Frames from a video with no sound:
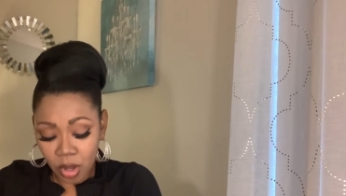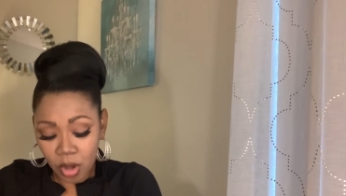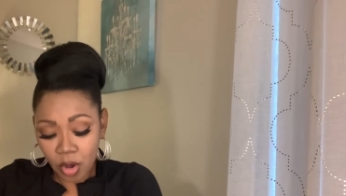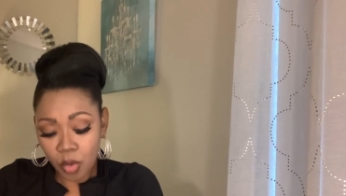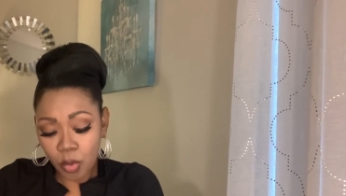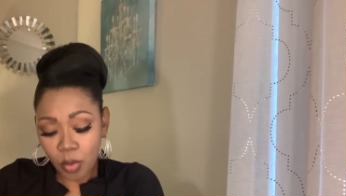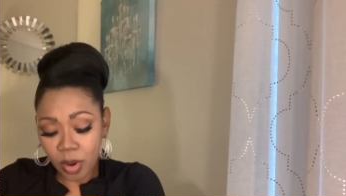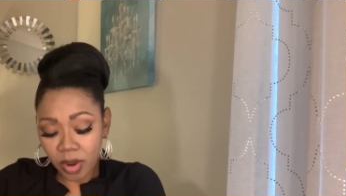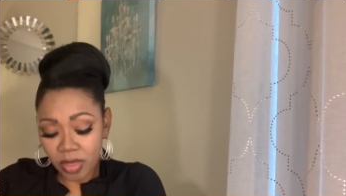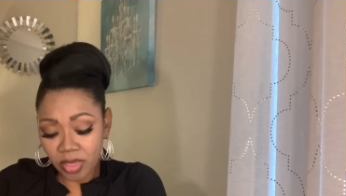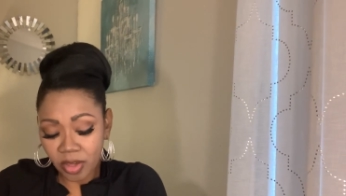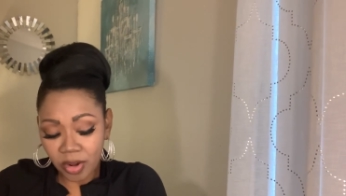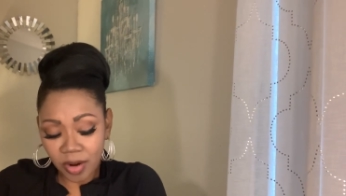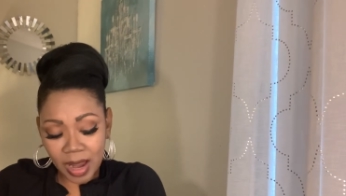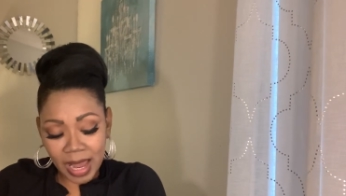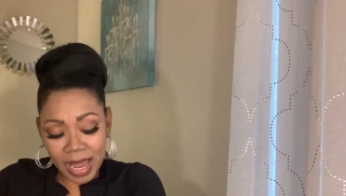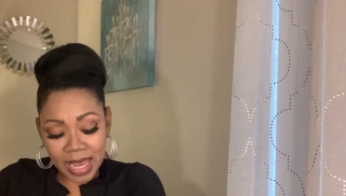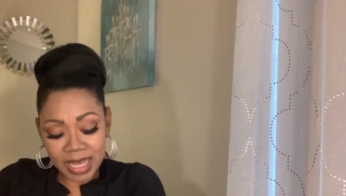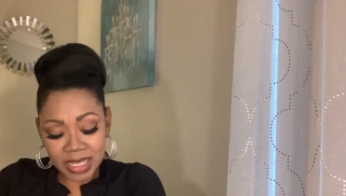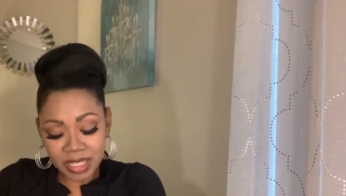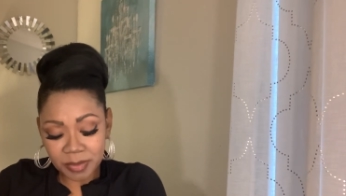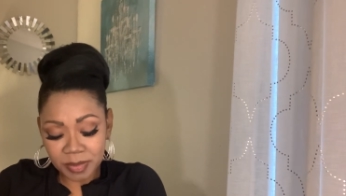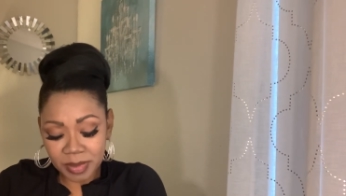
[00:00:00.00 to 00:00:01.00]
Where there
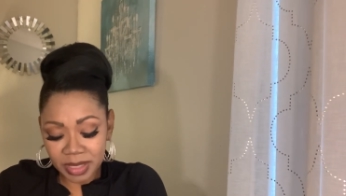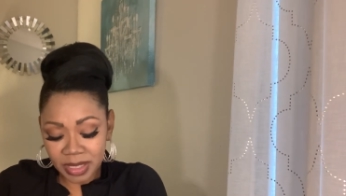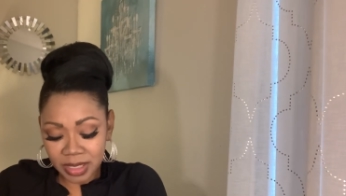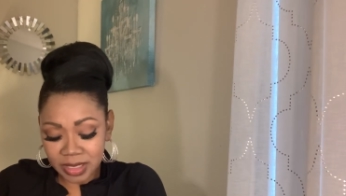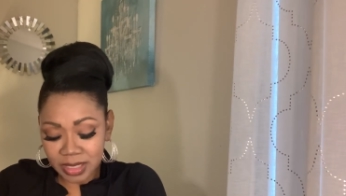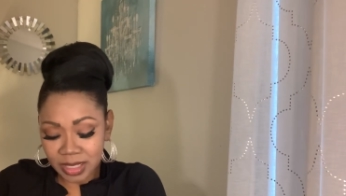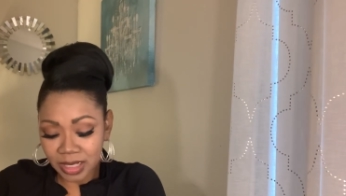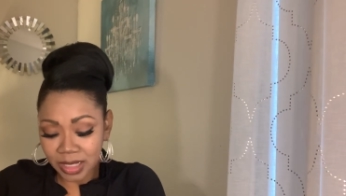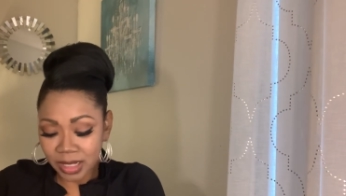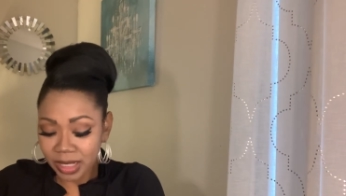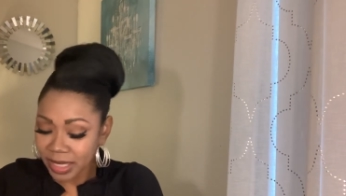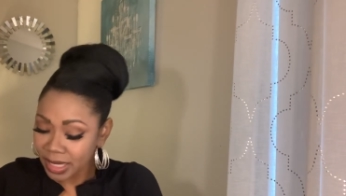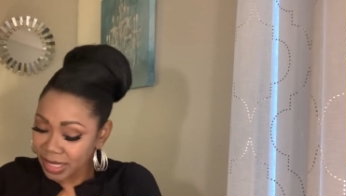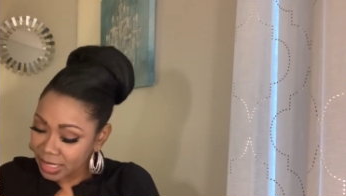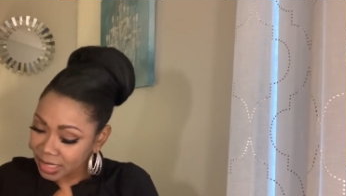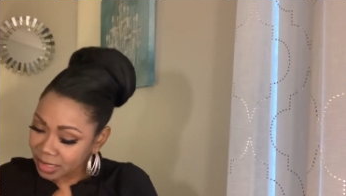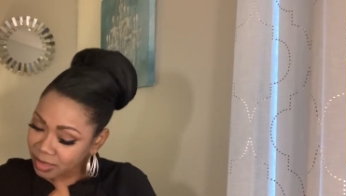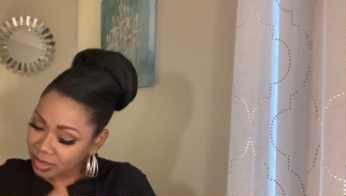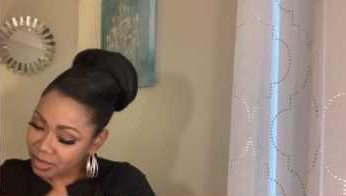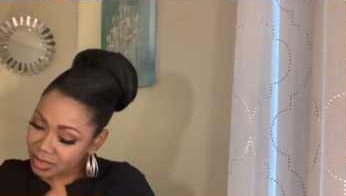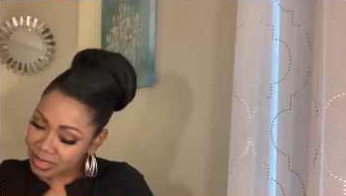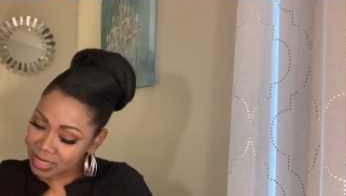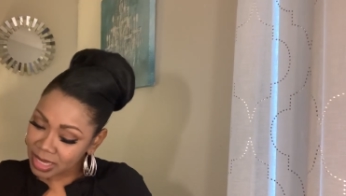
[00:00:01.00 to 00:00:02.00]
has been a delay, it
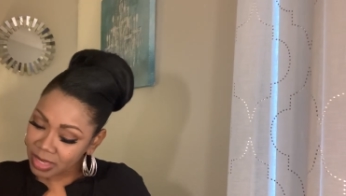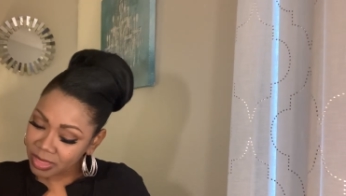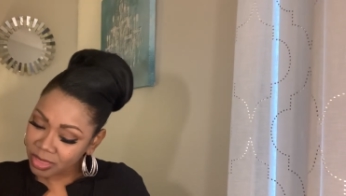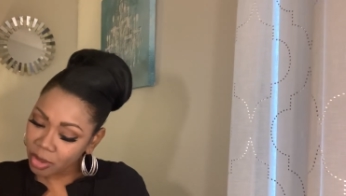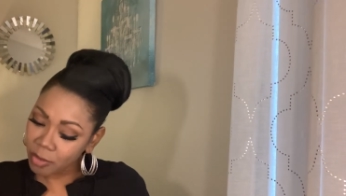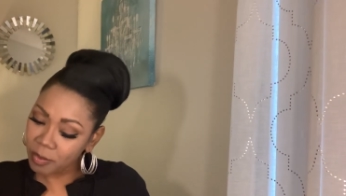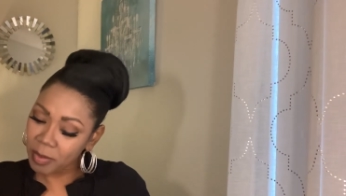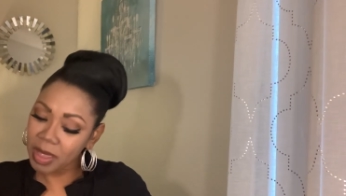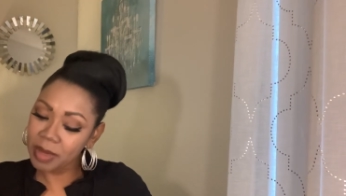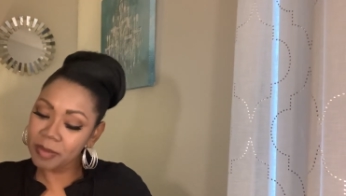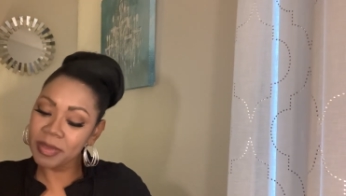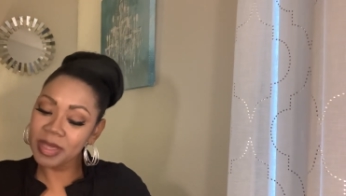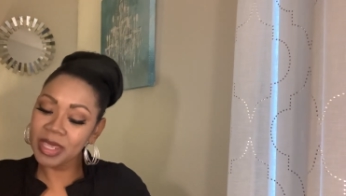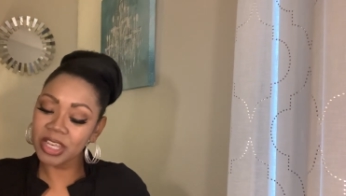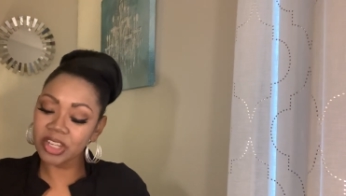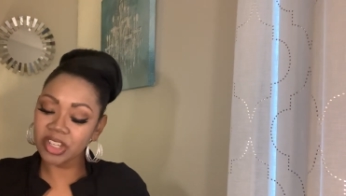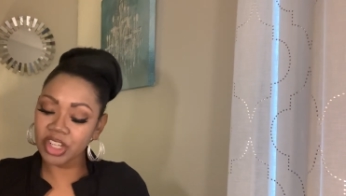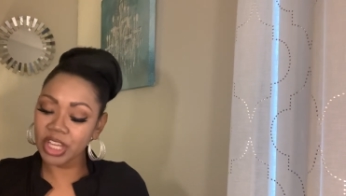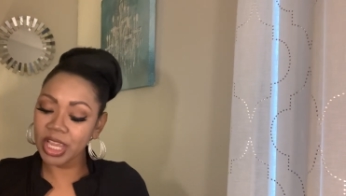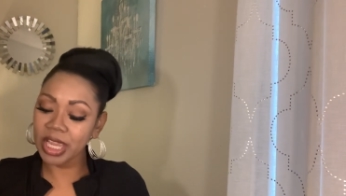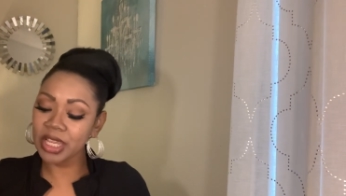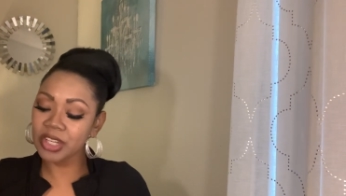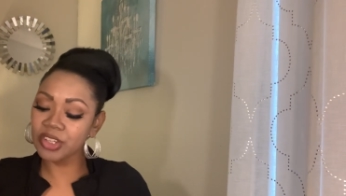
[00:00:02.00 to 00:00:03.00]
looks like there may be a
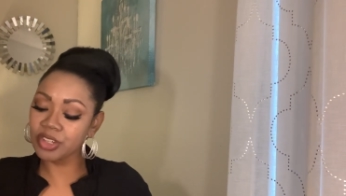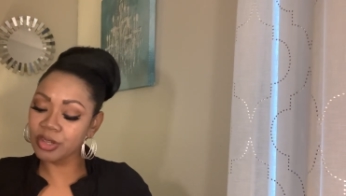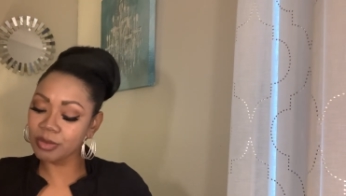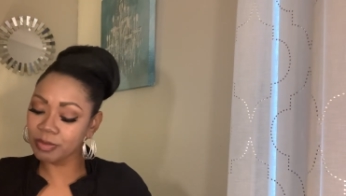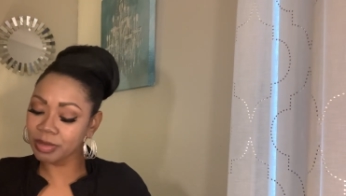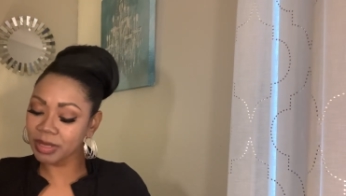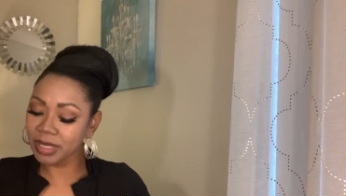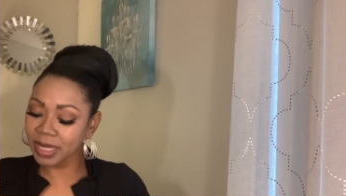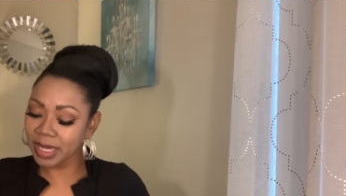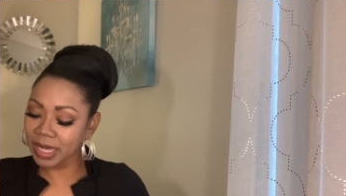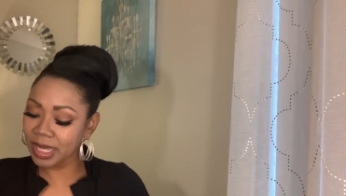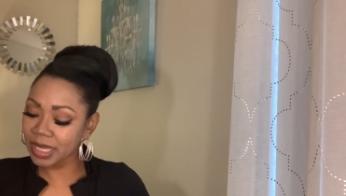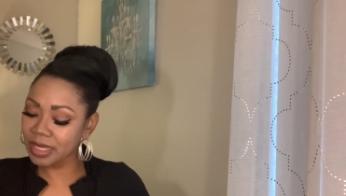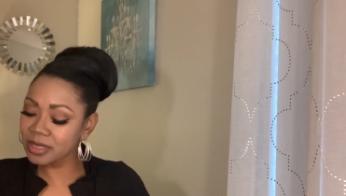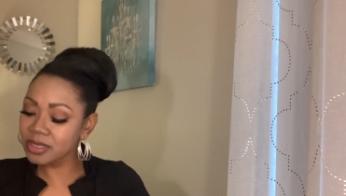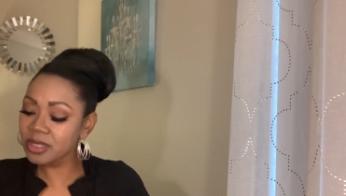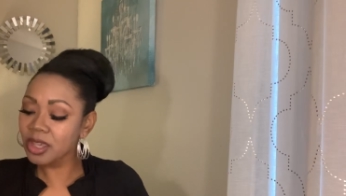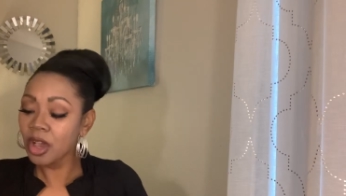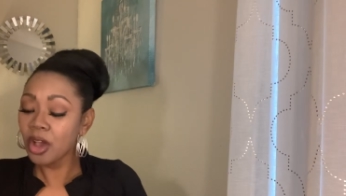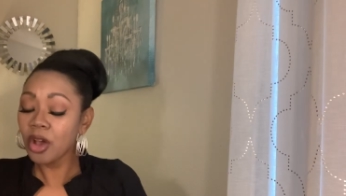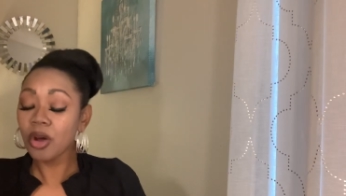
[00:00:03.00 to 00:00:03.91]
change in plans